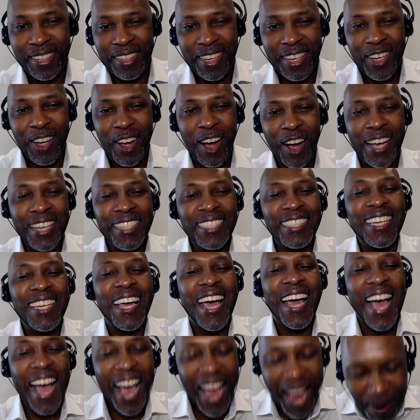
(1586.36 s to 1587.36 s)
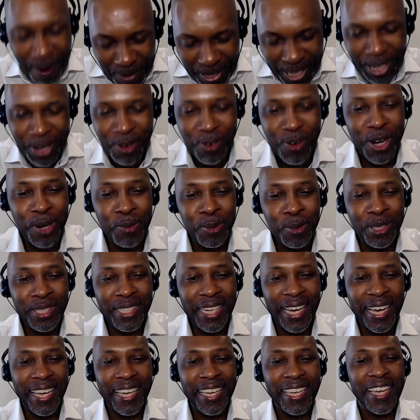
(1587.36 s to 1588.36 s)
Guys, have an incredible
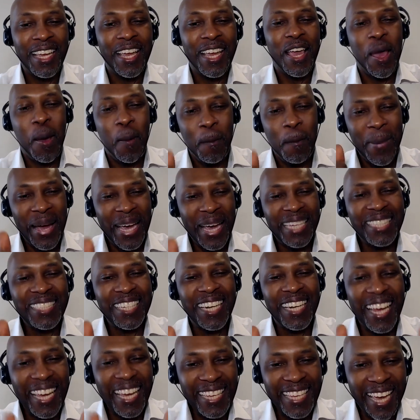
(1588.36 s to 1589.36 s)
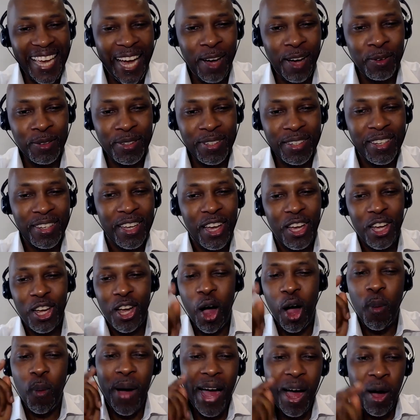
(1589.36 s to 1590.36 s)
day. Make today count.
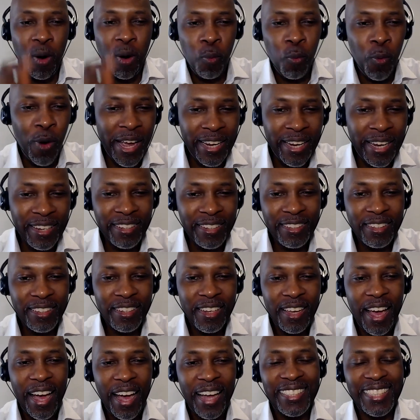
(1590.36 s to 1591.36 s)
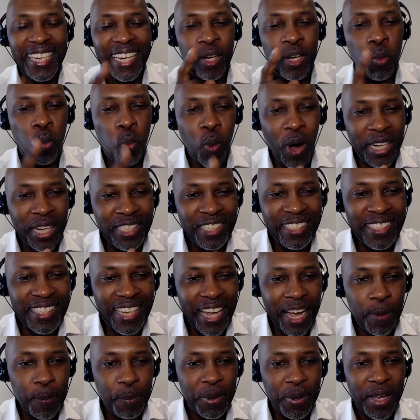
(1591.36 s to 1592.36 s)
Go out and win and take one
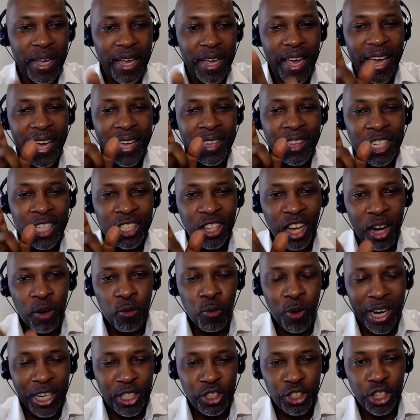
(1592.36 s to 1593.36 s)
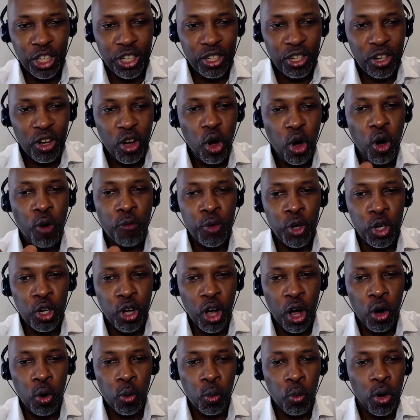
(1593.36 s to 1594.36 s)
step in the direction of your
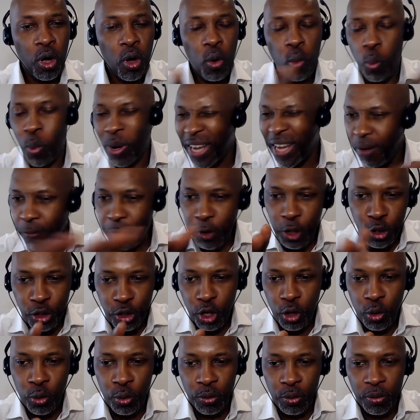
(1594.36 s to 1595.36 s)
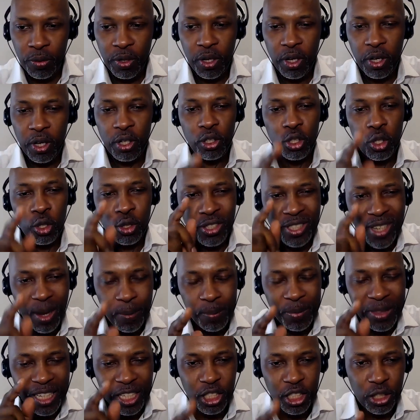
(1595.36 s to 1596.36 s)
goal. Whatever you do, do
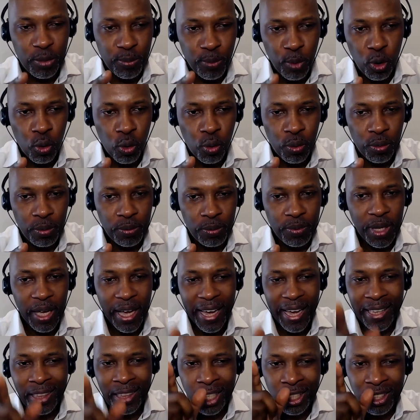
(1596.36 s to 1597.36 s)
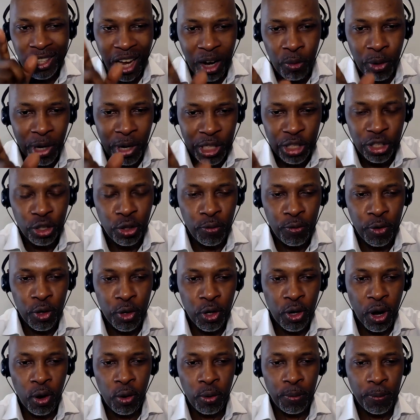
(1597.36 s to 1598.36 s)
something small in the direction of your
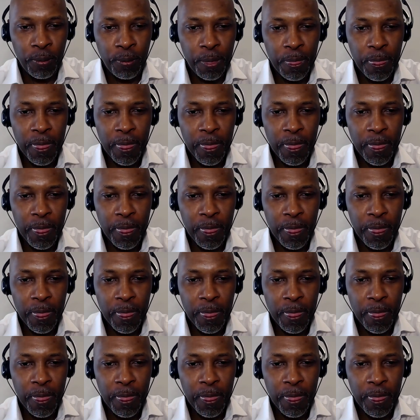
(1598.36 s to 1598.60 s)
goal.